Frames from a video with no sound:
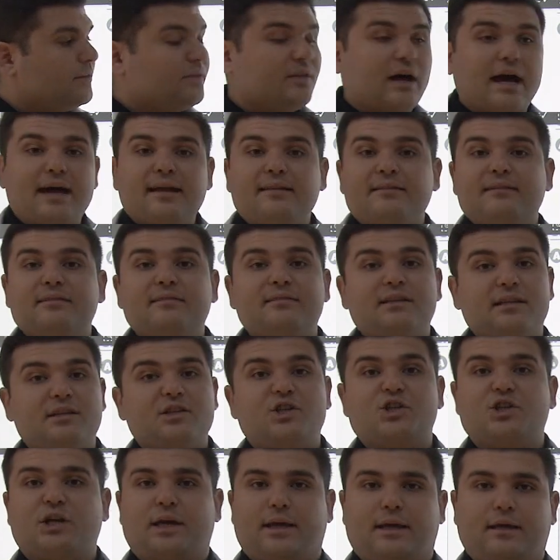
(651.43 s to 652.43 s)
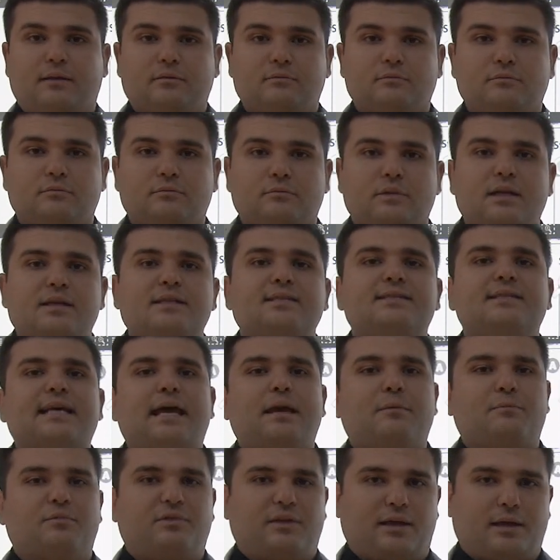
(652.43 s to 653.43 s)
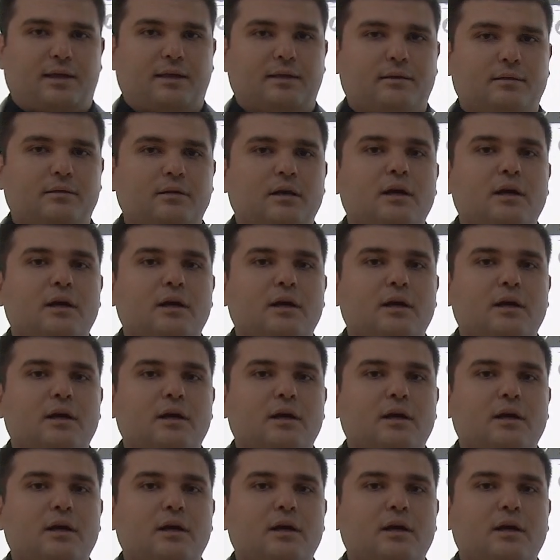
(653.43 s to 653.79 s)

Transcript: neither did she. Same thing.